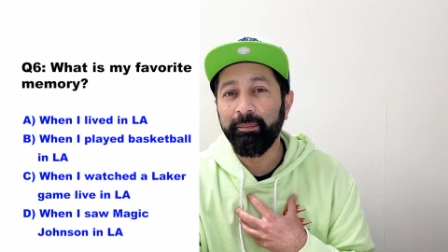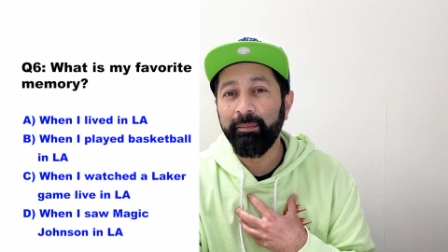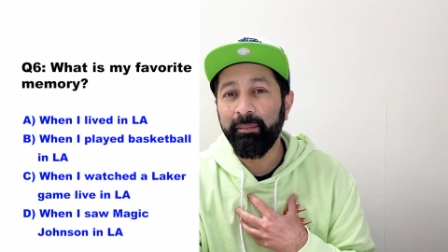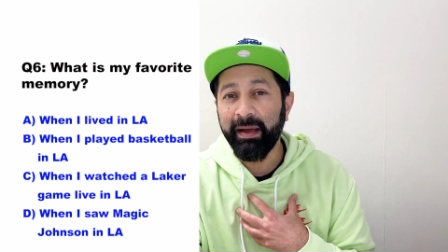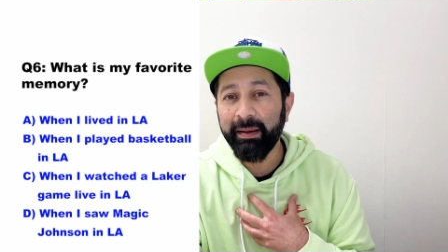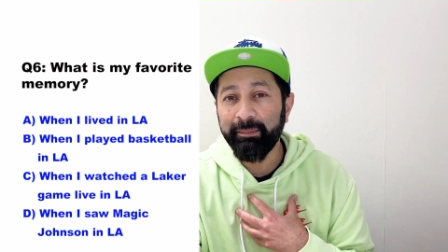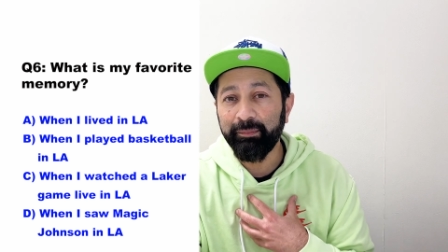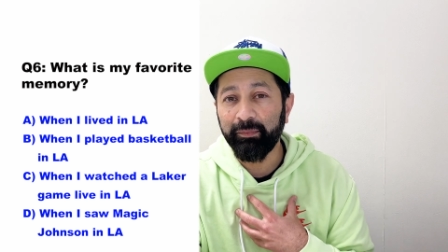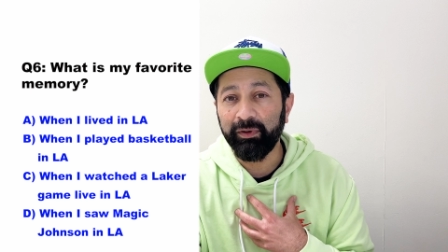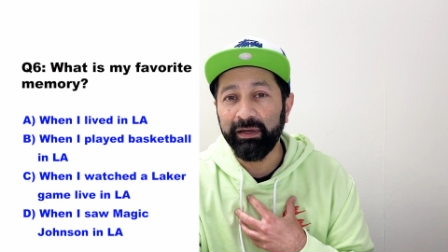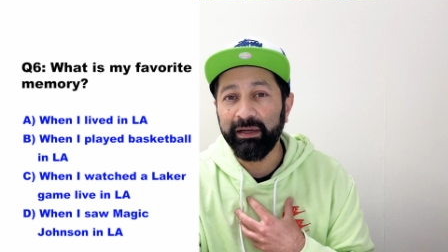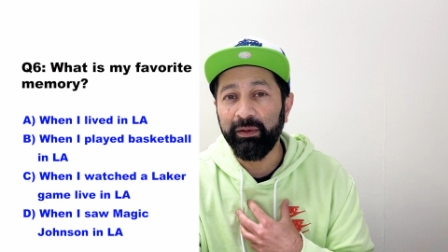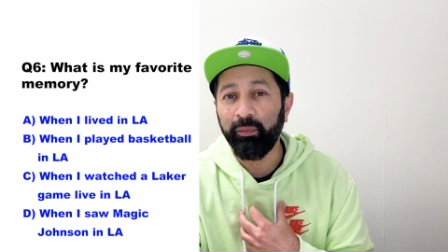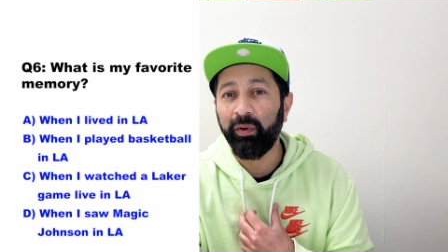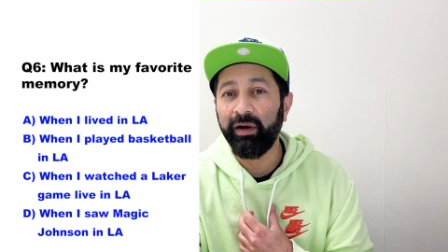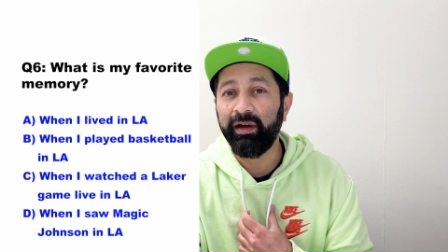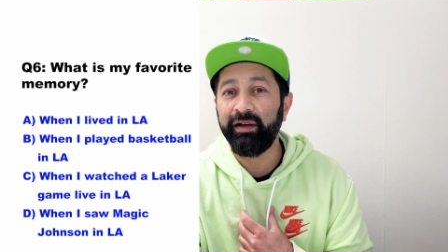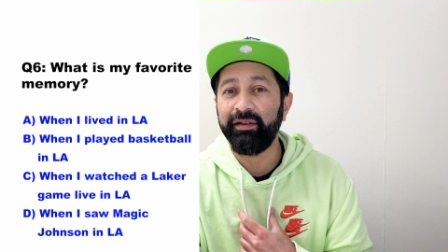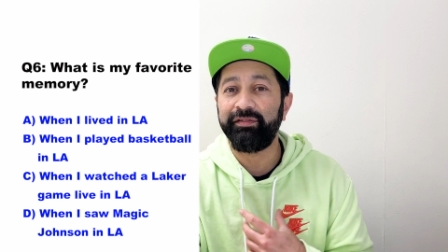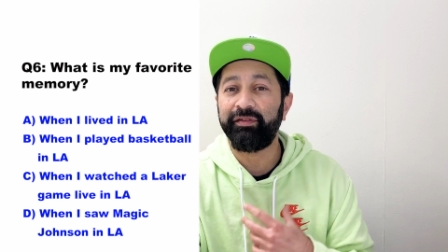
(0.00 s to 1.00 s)
memory
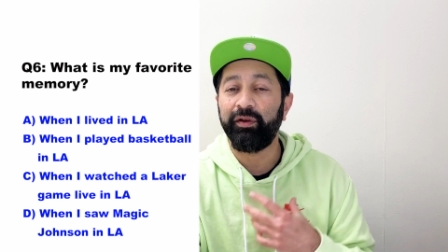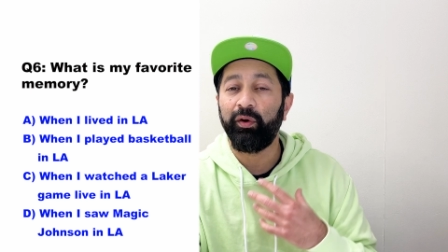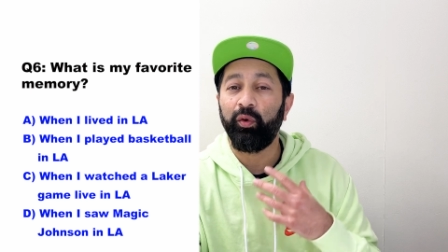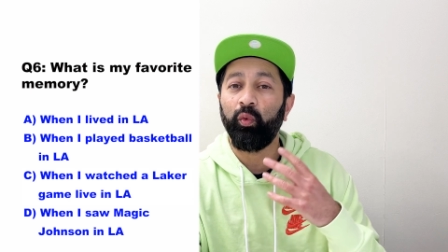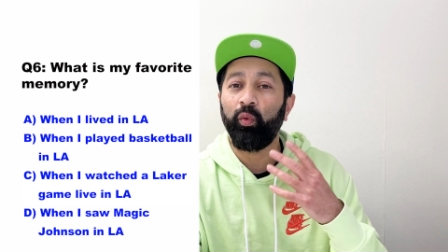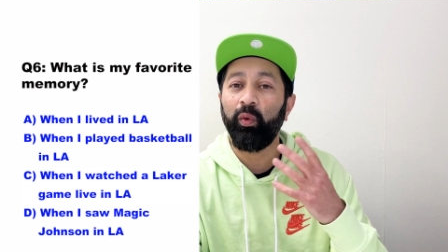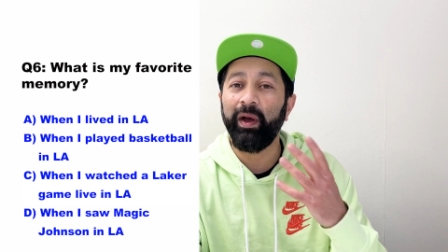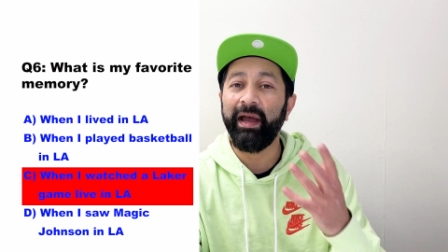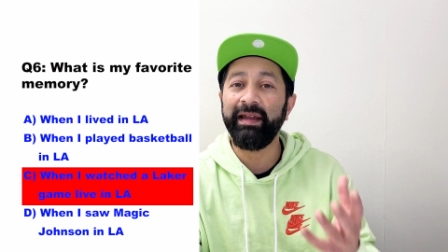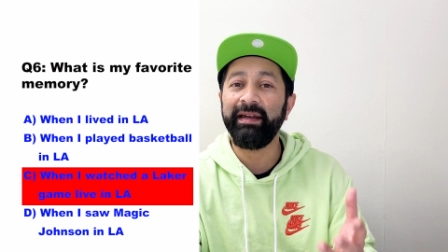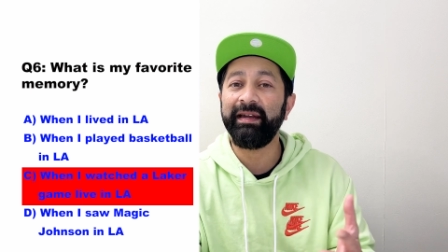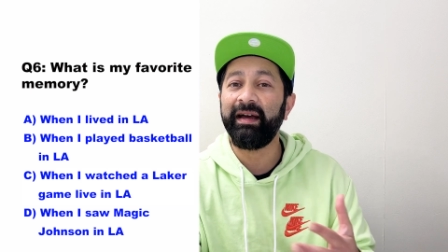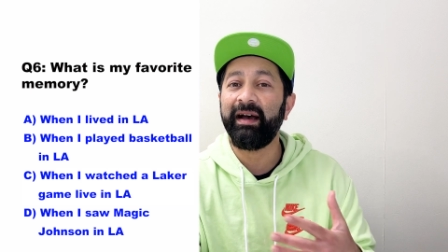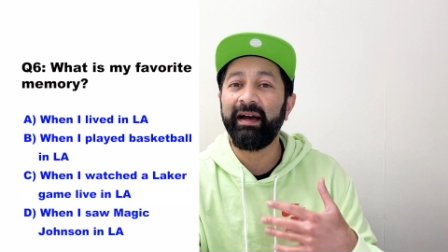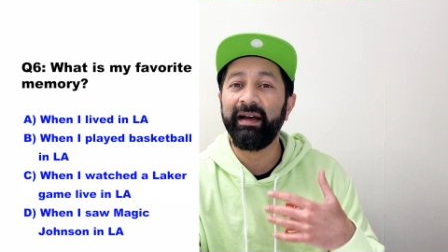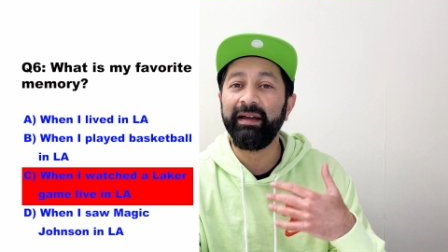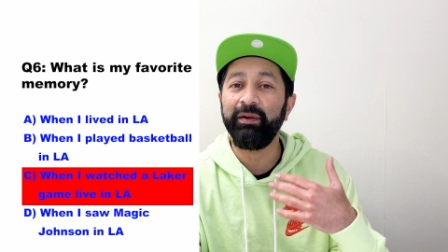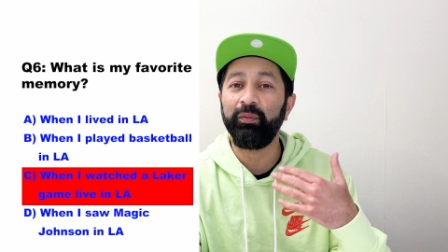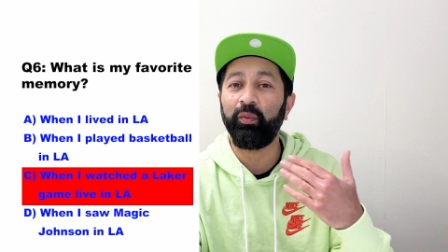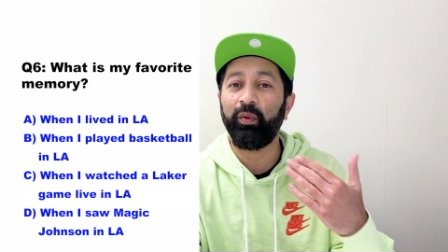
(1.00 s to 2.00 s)
was when
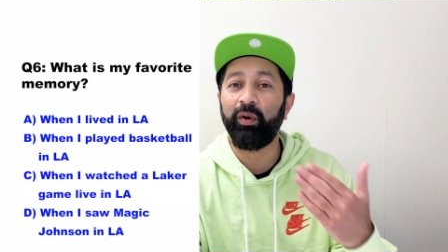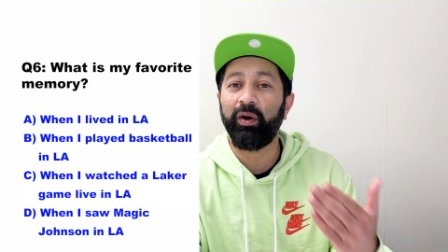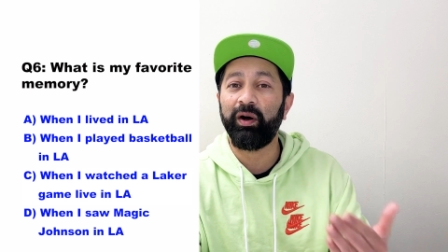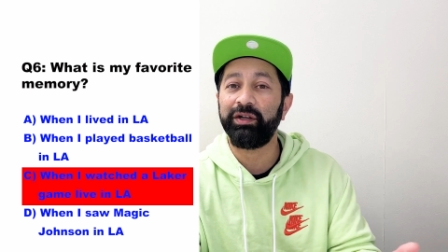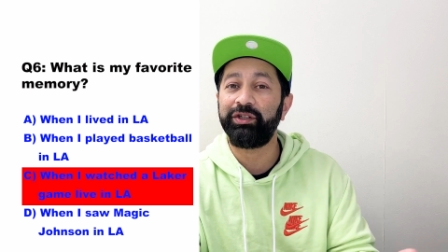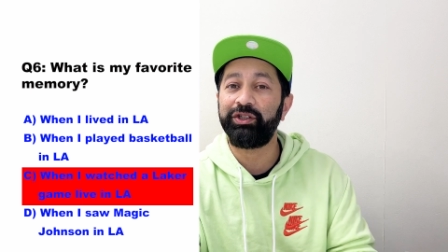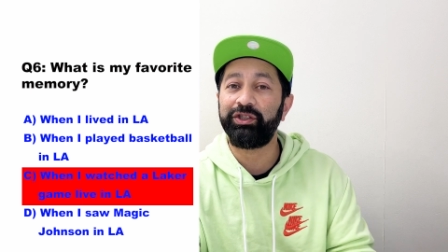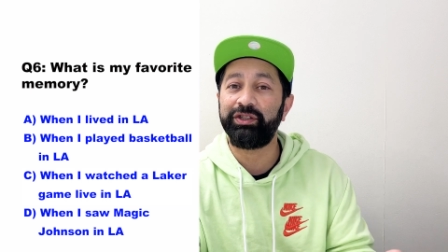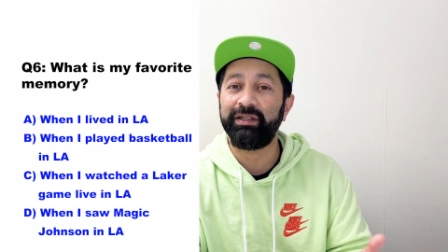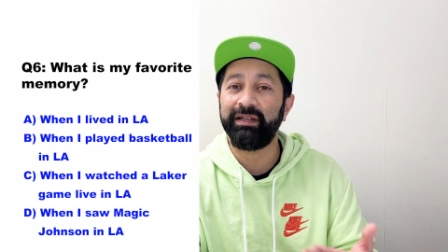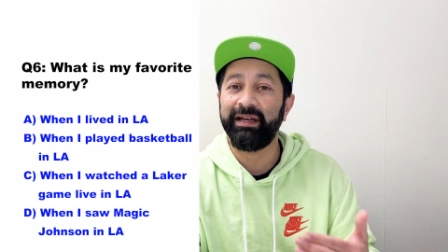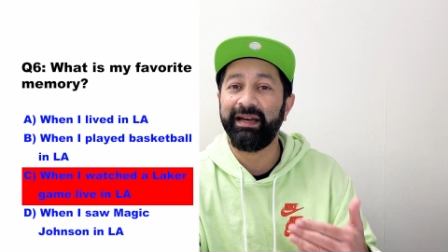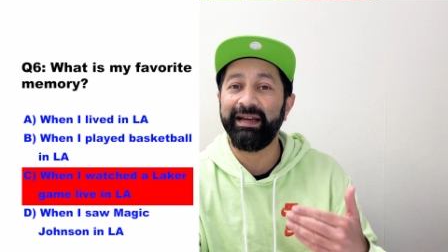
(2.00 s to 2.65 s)
I watched